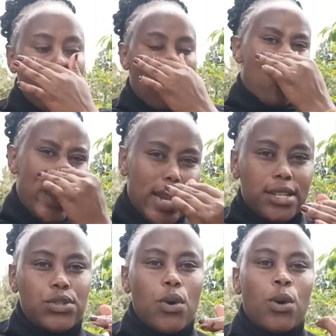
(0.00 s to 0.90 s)
well.
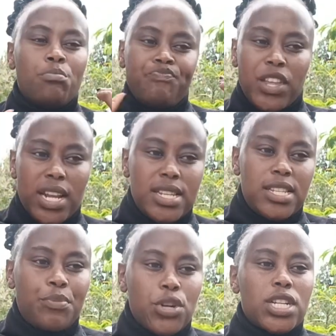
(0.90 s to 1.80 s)
So it is
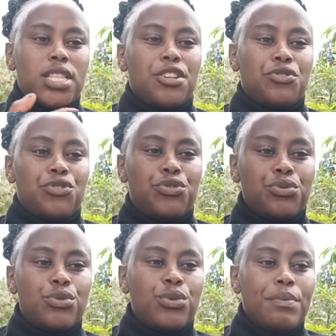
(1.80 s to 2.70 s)
important that you
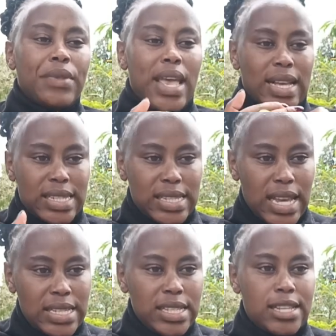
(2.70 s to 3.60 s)
do exercise.